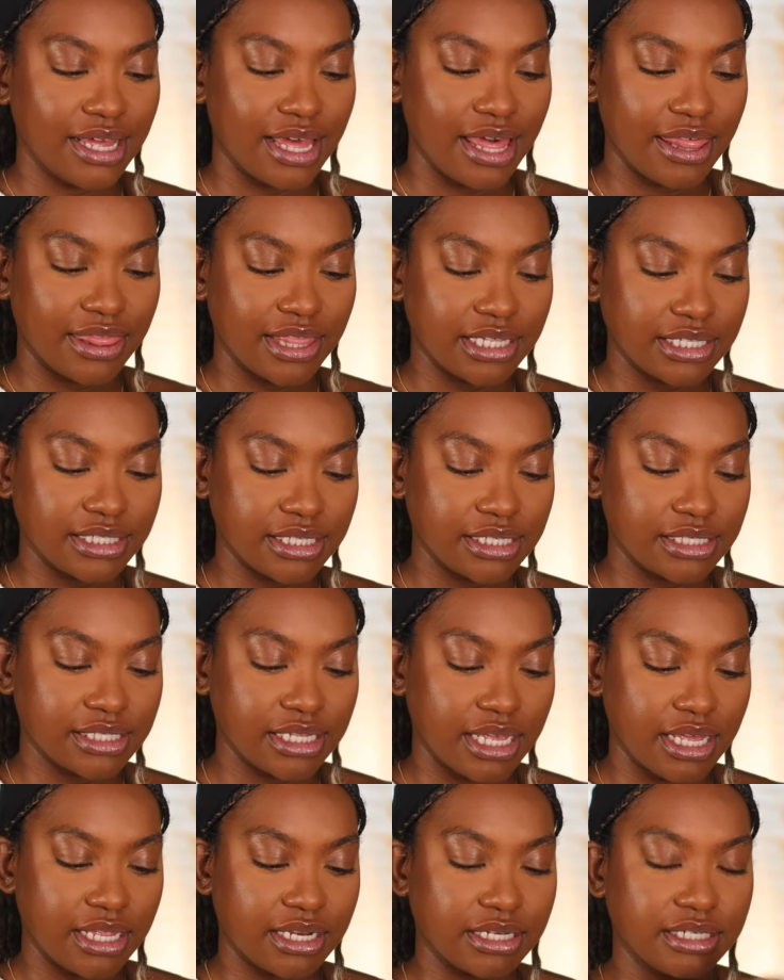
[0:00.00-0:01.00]
and this is
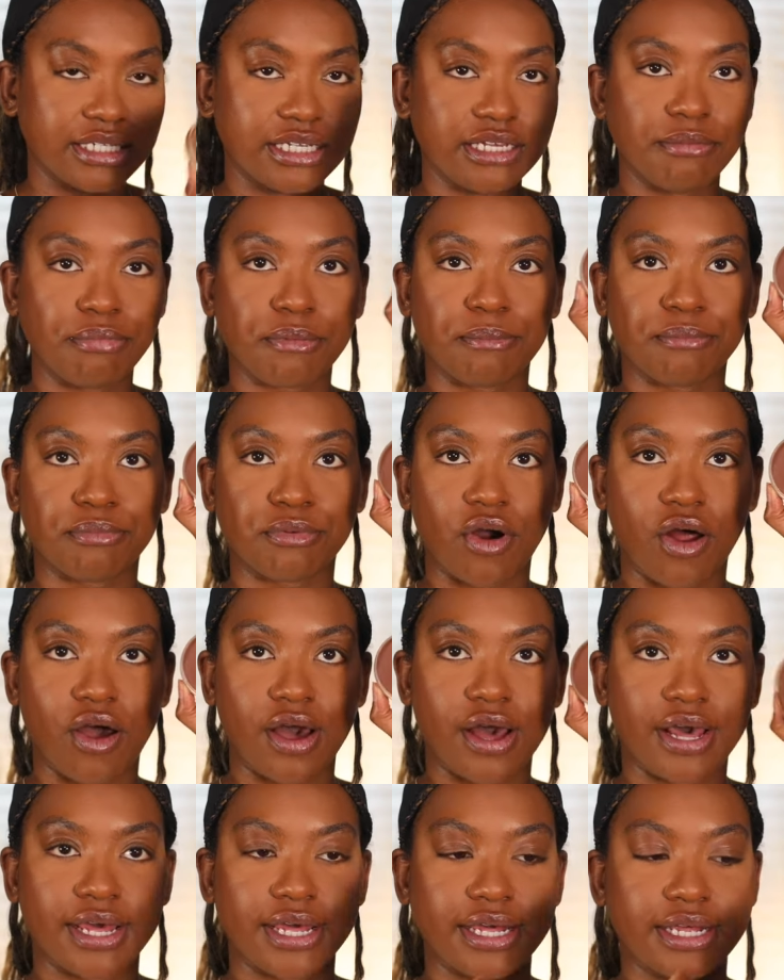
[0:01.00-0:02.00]
in deep
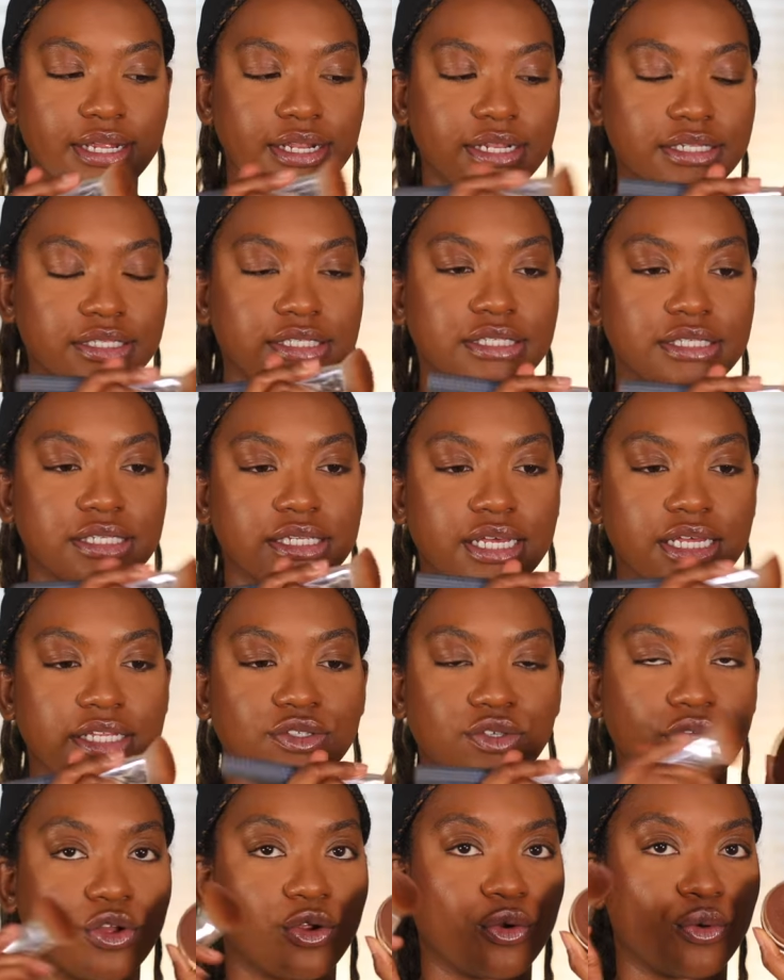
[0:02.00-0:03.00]
bronze it's
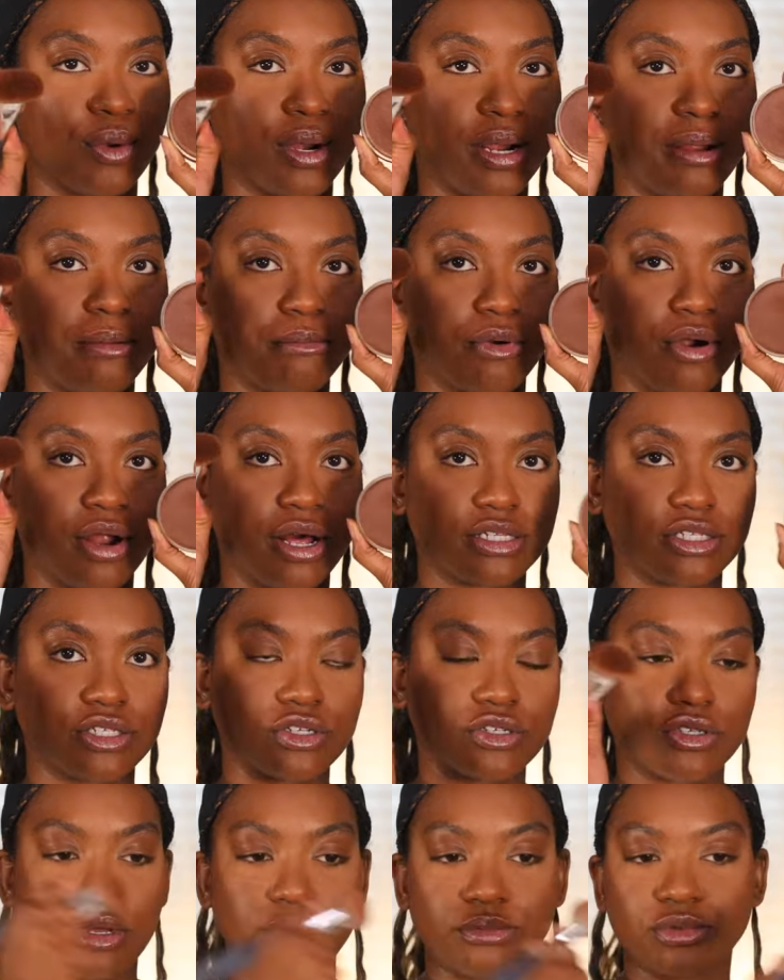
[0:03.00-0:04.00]
a cream bronzer
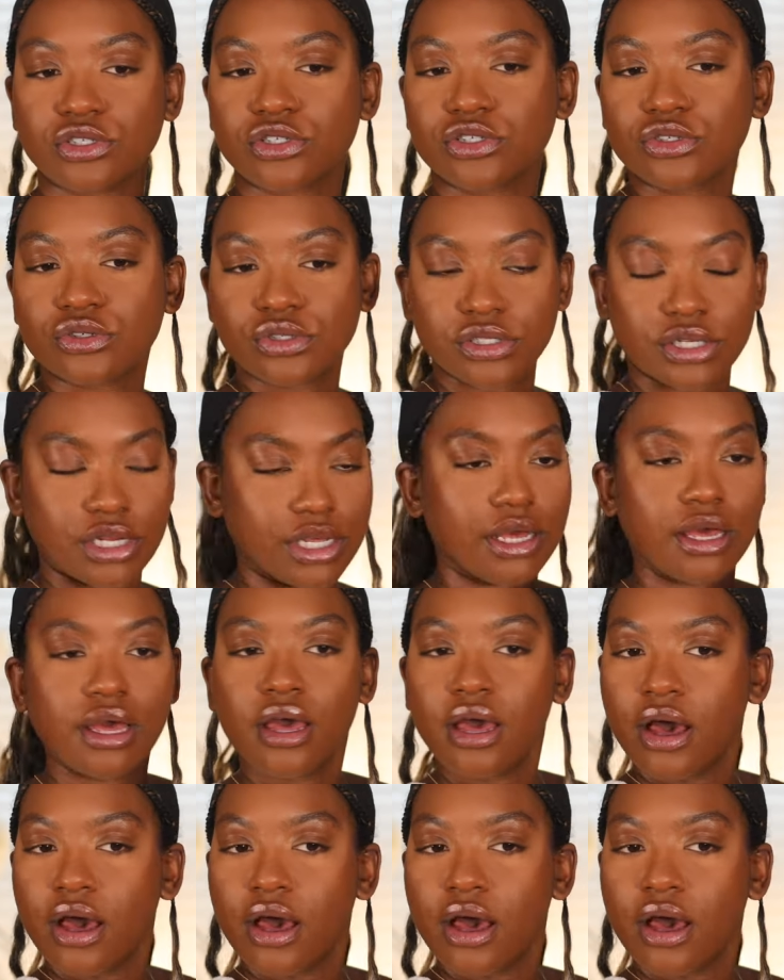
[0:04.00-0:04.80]
so i'm just using it